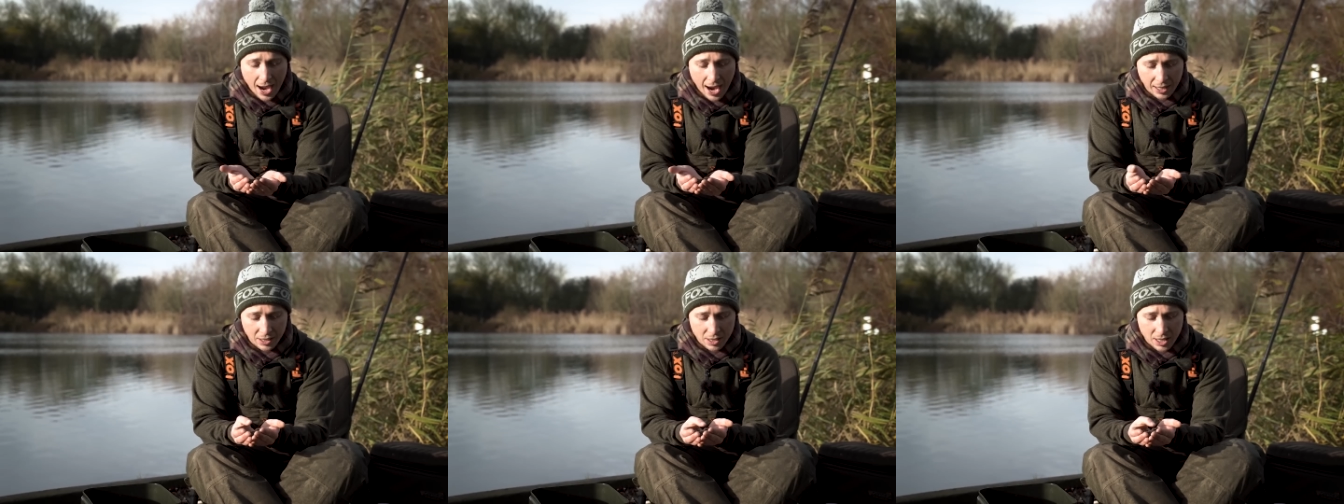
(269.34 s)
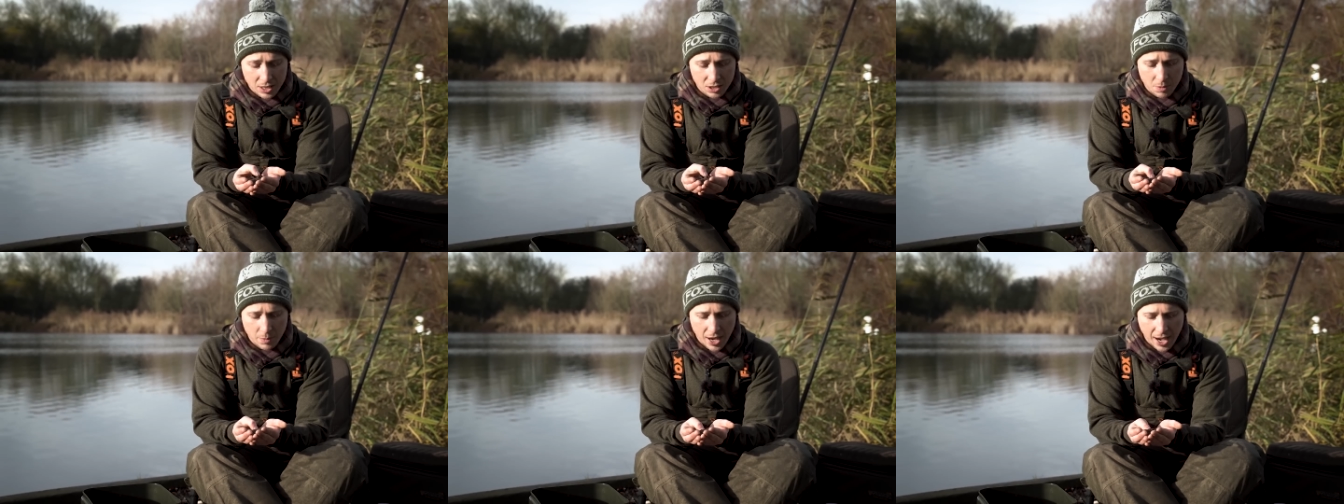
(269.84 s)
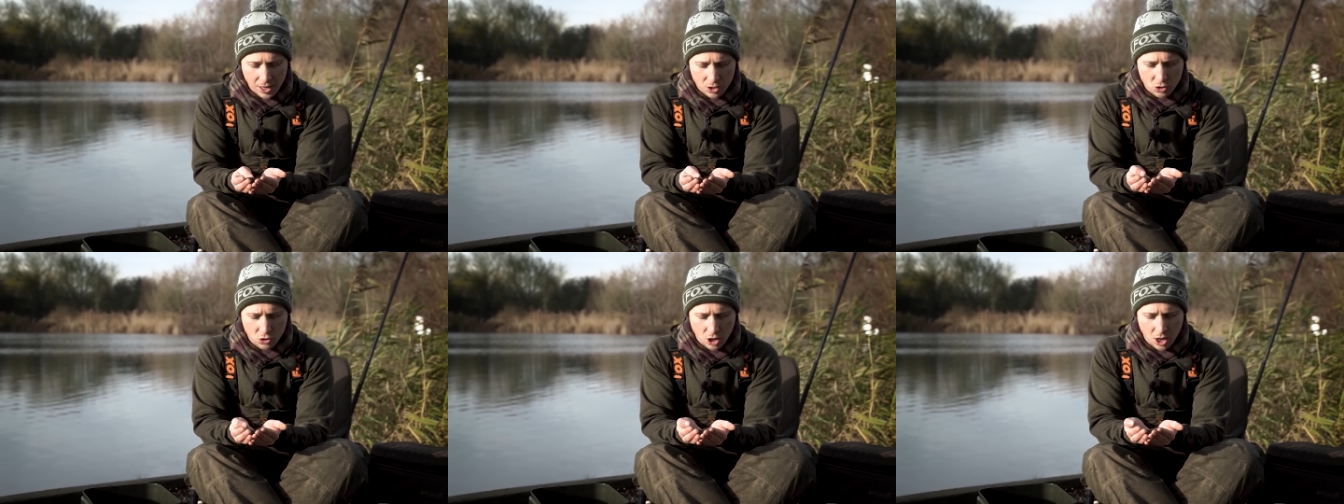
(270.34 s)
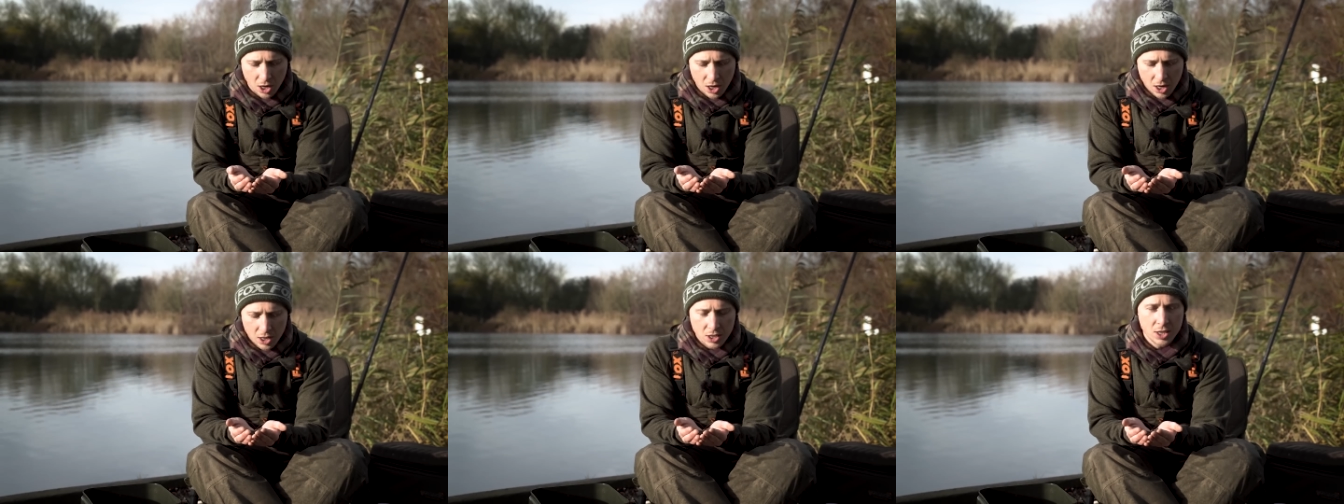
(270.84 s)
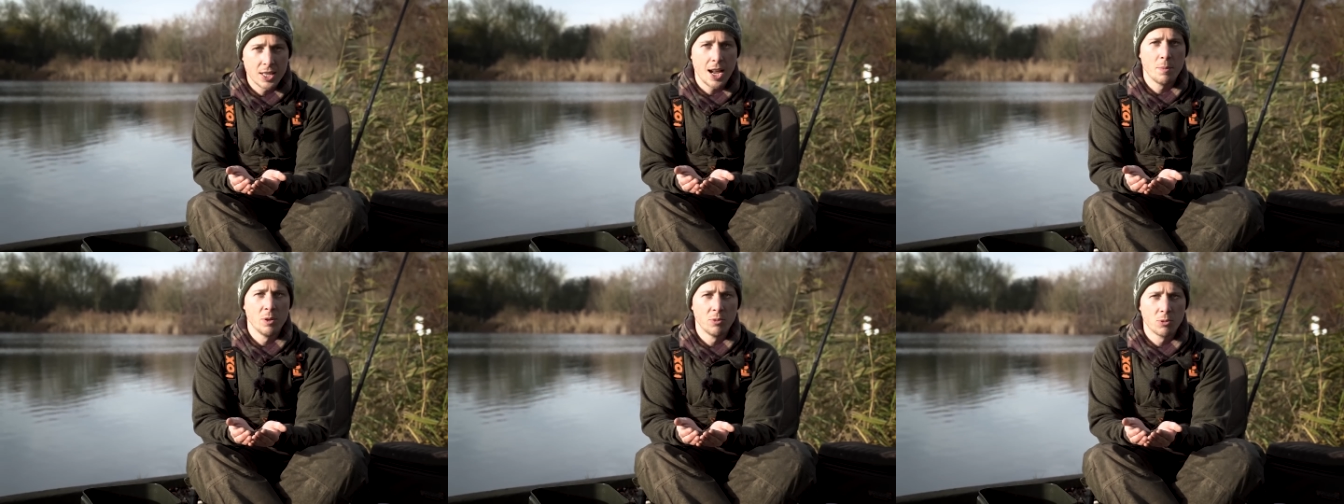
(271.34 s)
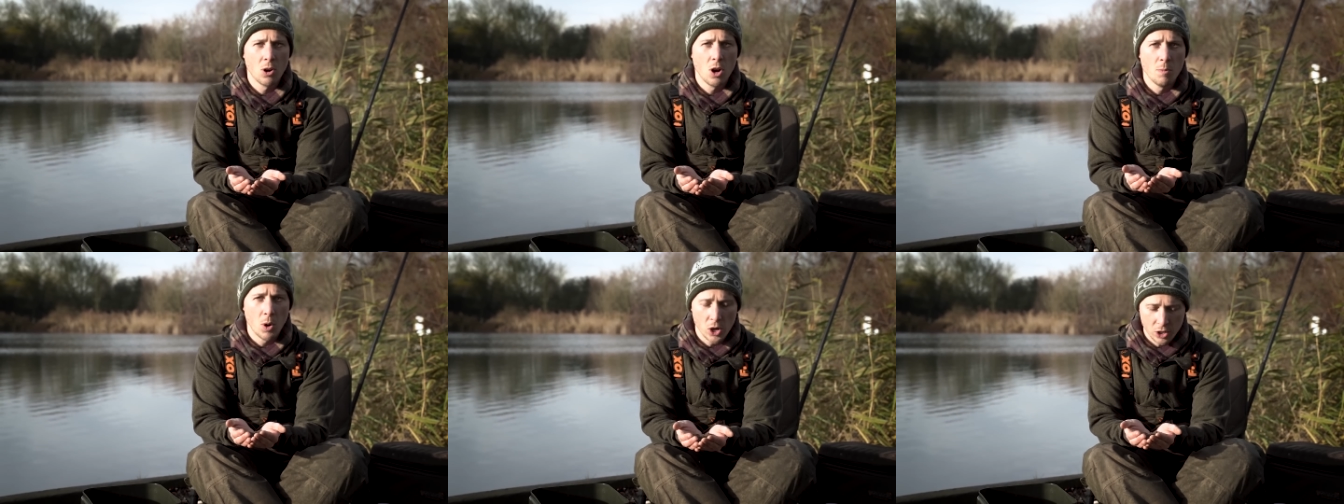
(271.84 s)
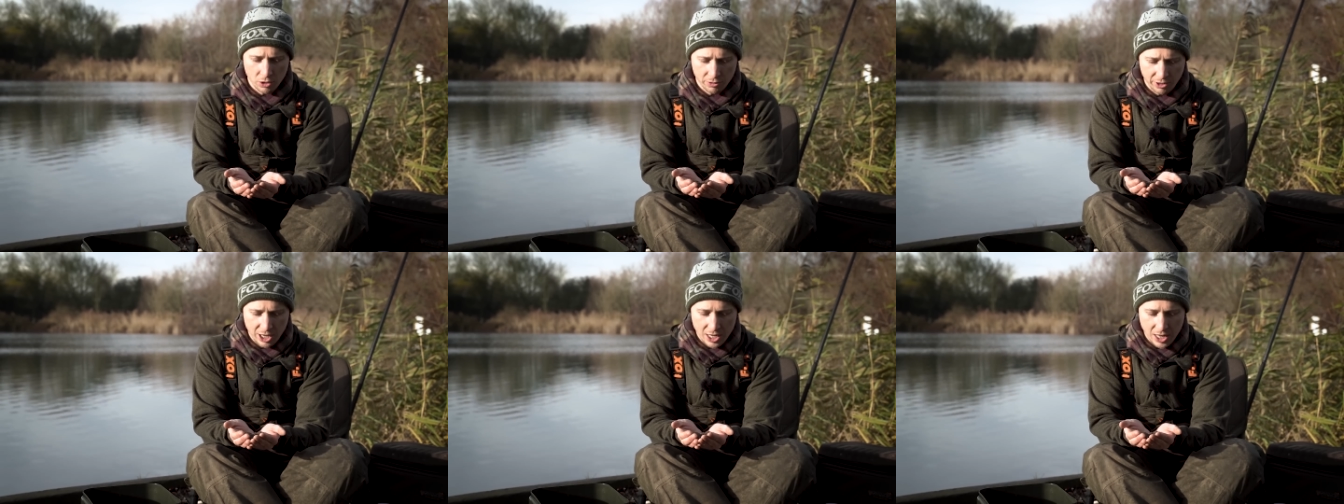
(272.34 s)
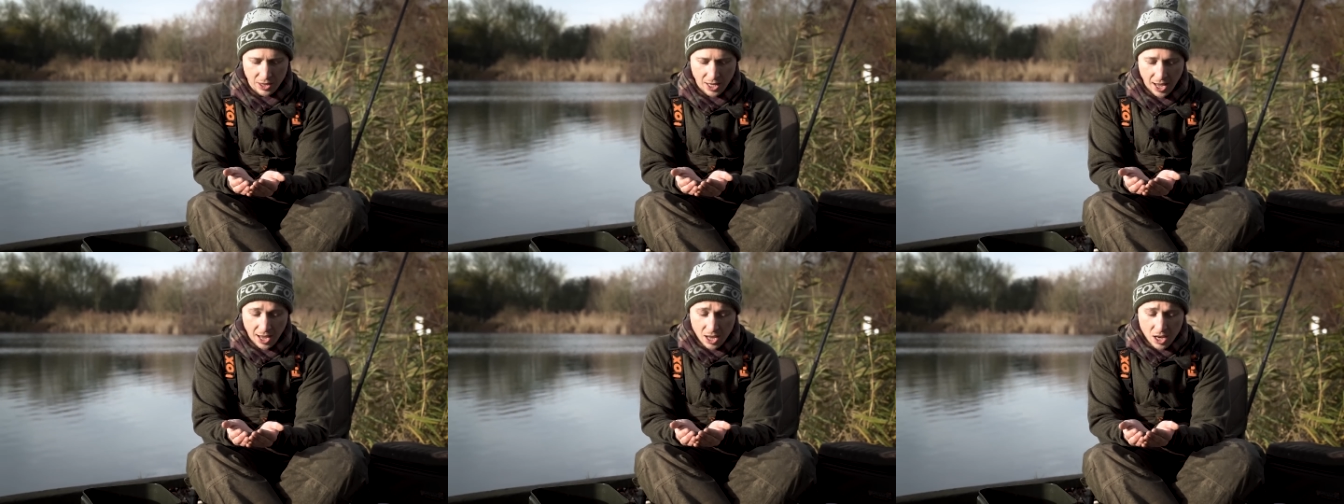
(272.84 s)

and there's some extra salmon fry microfeed in there.